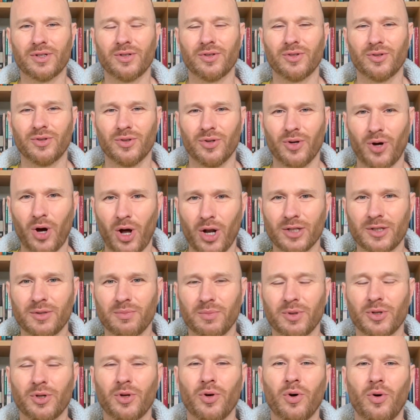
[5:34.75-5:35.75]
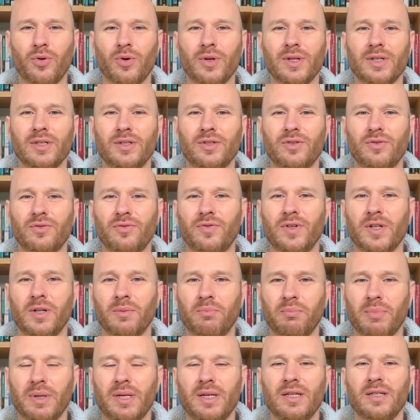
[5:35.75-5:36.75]
The ultimate goal is to feel
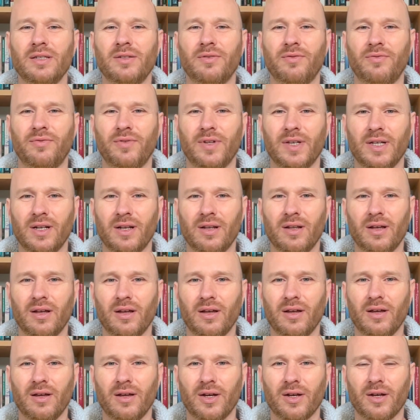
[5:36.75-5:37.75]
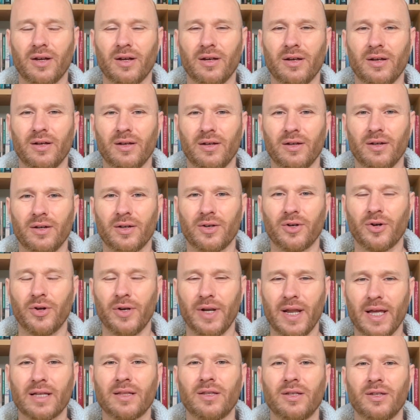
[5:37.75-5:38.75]
peace, feel
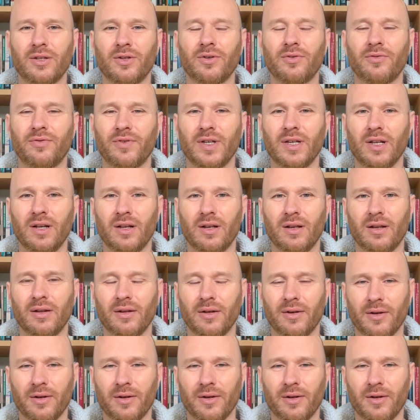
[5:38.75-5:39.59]
connected, or feel